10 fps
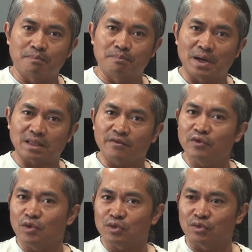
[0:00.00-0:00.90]
But if
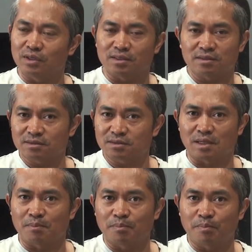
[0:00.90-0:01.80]
you want to learn
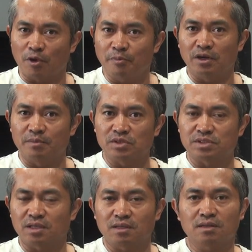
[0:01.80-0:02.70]
some popular
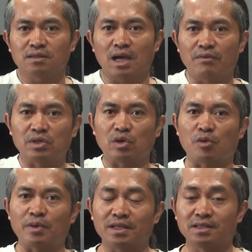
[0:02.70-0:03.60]
music, I would
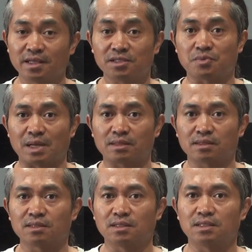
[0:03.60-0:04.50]
recommend this one,
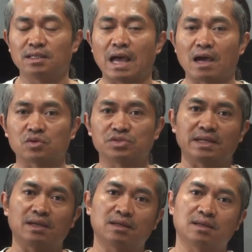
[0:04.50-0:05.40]
the
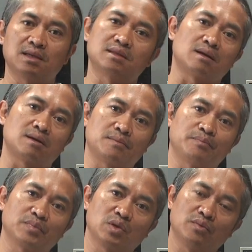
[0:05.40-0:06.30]
acoustic guitar
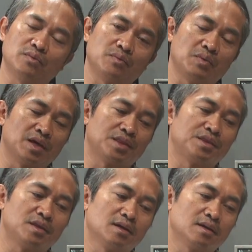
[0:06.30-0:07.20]
with
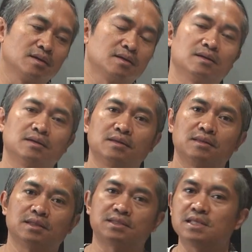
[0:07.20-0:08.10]

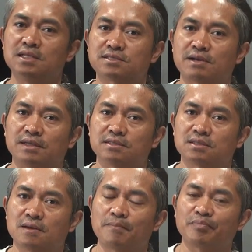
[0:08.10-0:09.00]
the steel
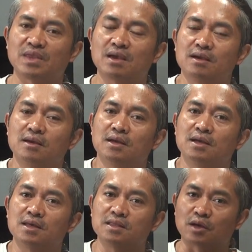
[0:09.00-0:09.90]
strings.
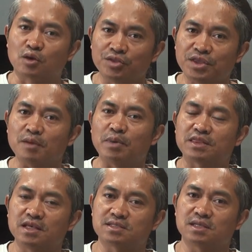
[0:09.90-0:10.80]
The good thing
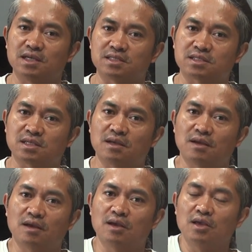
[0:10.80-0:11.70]
about this is
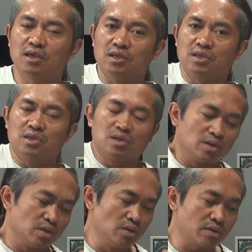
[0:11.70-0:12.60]

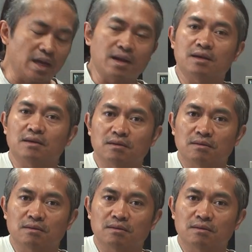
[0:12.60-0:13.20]
you can